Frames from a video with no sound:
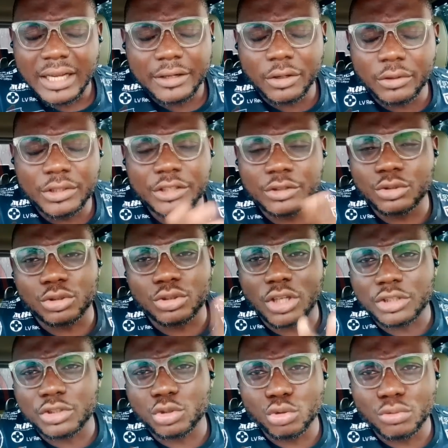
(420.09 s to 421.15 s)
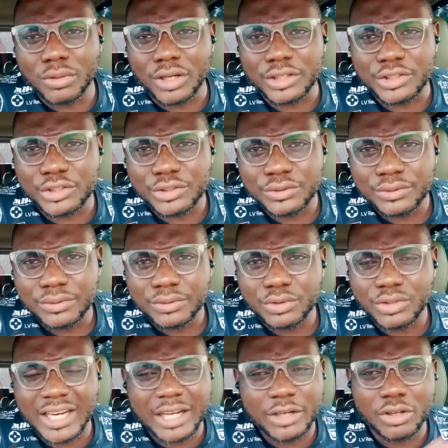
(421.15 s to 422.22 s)
I don't need to talk too much
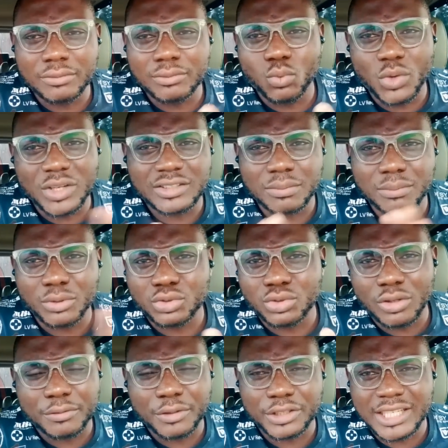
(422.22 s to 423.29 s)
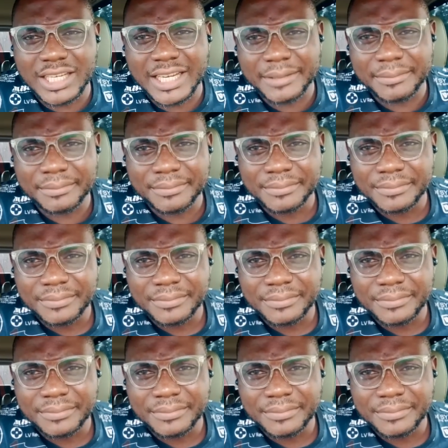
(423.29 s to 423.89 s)
so that I don't waste most of your time.